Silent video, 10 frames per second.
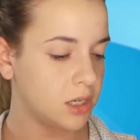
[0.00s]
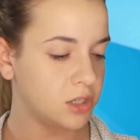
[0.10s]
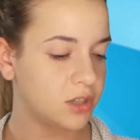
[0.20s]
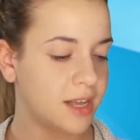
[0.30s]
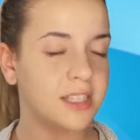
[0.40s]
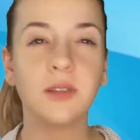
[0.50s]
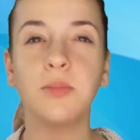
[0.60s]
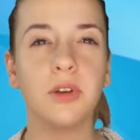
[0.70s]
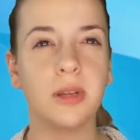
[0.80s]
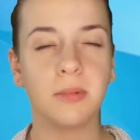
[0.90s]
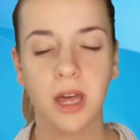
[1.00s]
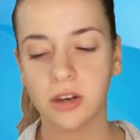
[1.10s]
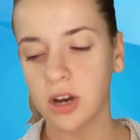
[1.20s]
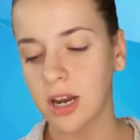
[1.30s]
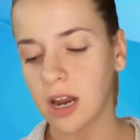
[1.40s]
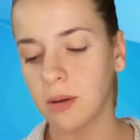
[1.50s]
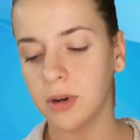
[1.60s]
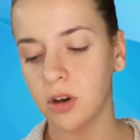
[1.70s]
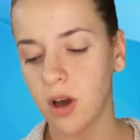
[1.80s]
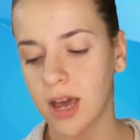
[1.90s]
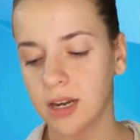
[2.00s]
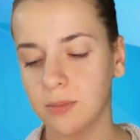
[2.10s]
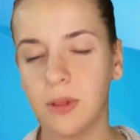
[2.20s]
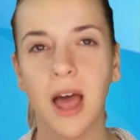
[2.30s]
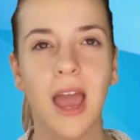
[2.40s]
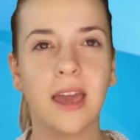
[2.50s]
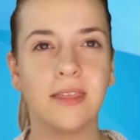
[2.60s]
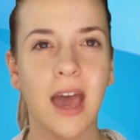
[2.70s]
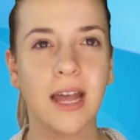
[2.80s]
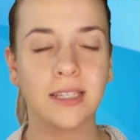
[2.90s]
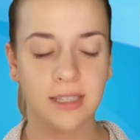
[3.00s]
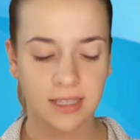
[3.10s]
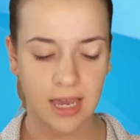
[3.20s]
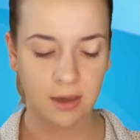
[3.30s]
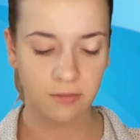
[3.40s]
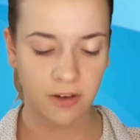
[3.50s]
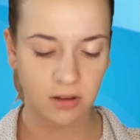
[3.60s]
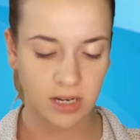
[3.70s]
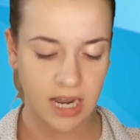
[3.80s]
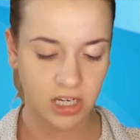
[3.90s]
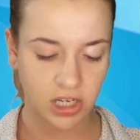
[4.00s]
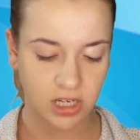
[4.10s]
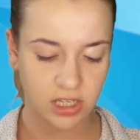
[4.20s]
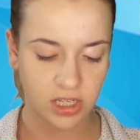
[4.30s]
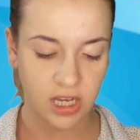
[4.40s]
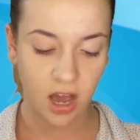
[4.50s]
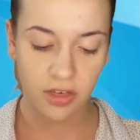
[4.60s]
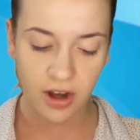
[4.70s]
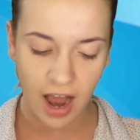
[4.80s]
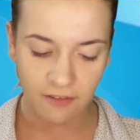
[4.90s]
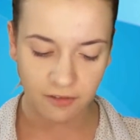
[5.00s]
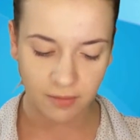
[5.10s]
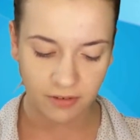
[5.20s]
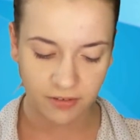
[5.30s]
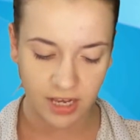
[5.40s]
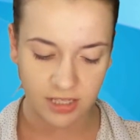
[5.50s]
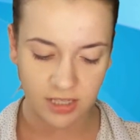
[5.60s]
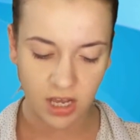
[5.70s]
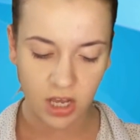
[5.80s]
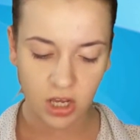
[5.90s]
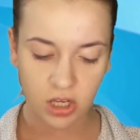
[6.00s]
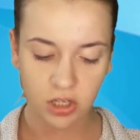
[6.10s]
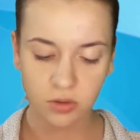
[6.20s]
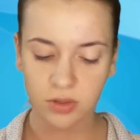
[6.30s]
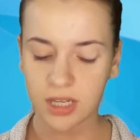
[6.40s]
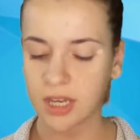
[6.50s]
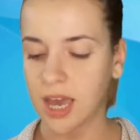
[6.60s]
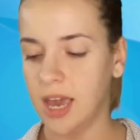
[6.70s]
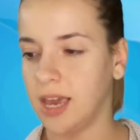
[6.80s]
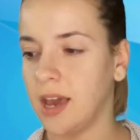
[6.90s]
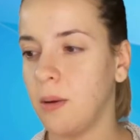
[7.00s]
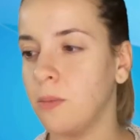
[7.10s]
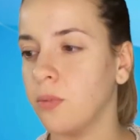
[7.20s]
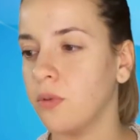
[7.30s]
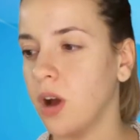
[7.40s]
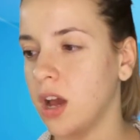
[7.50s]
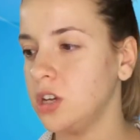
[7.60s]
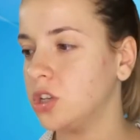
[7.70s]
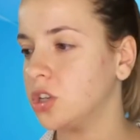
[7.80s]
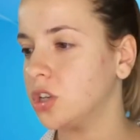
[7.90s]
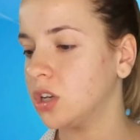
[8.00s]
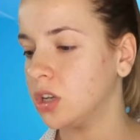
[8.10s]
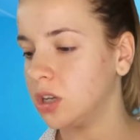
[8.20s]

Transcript: So that's the beauty blender, and now I'm going to go ahead and apply that same foundation to the other half of my face using a brush,